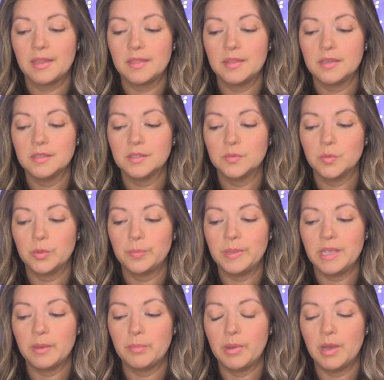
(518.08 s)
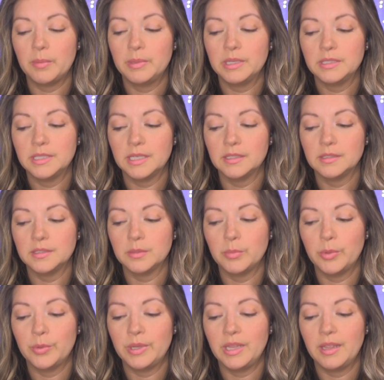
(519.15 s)
This will be a public
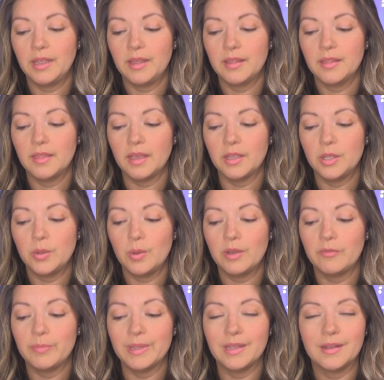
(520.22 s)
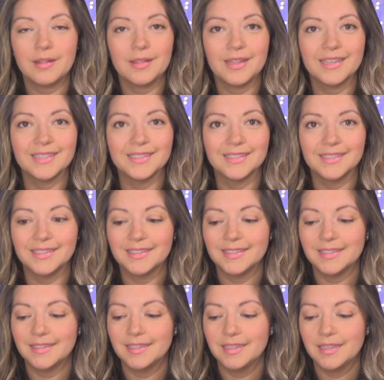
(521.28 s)
testimony that you have been cleansed.